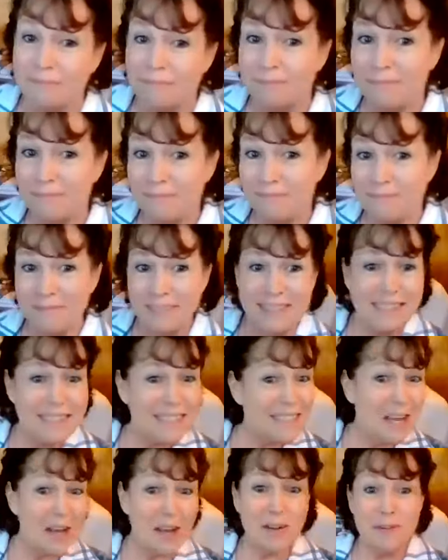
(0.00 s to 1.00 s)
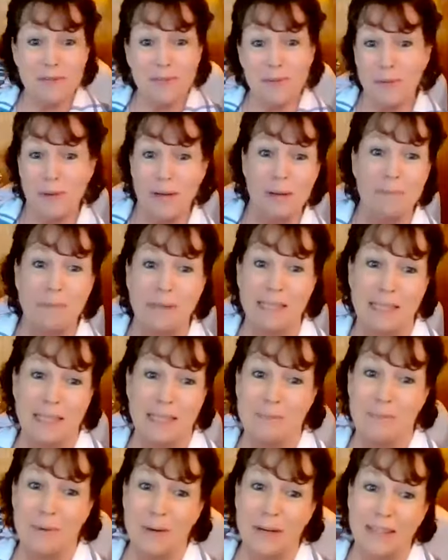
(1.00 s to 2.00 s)
It's not overwhelming
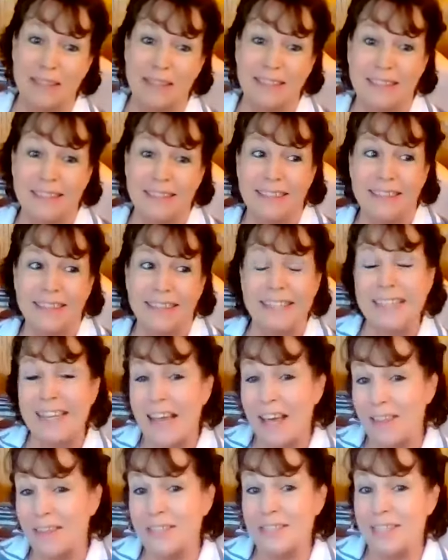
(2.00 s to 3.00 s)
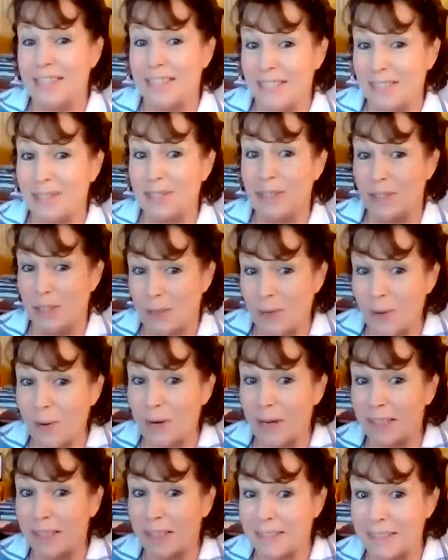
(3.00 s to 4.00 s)
anymore. Yeah, there's still
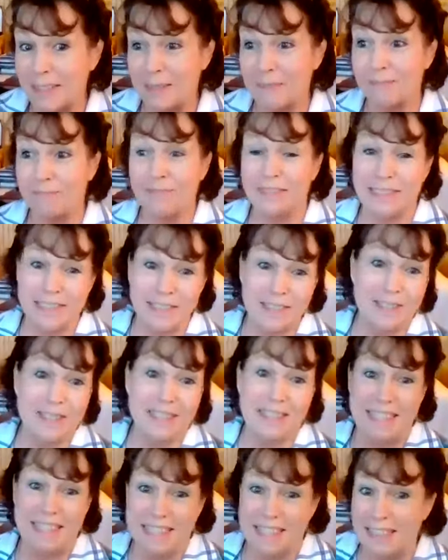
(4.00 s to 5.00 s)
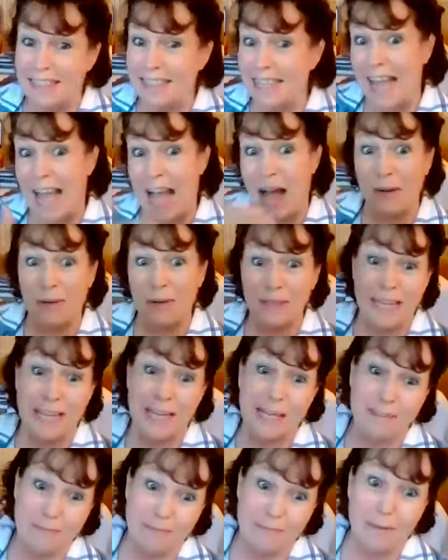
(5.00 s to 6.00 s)
chores. There's still the
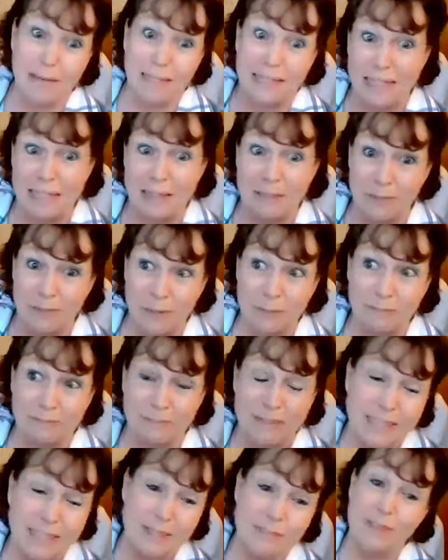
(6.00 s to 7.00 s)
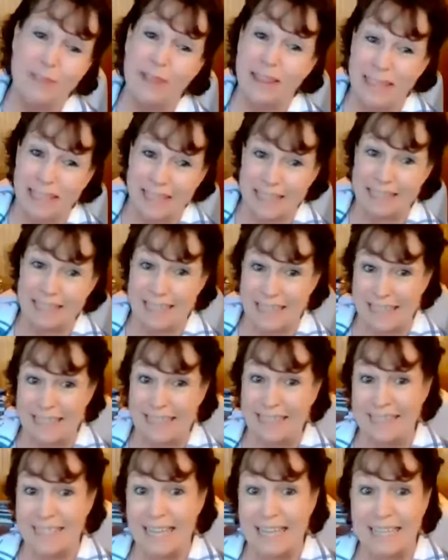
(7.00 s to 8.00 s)
outlay of money for different things
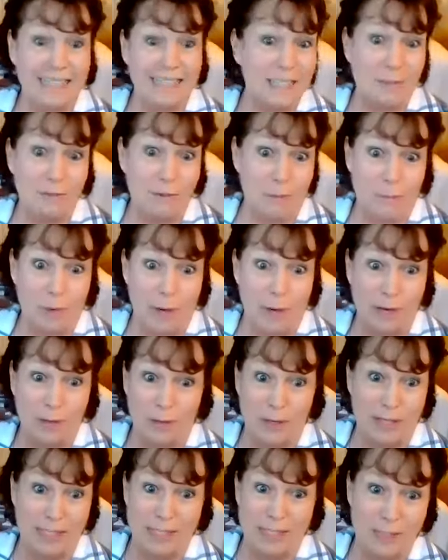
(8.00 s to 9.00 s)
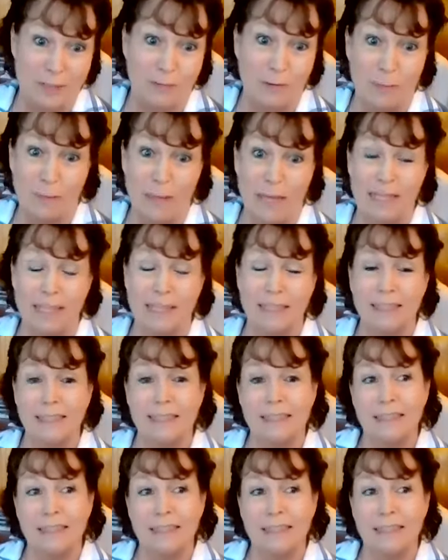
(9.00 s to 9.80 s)
these days, different priorities for me.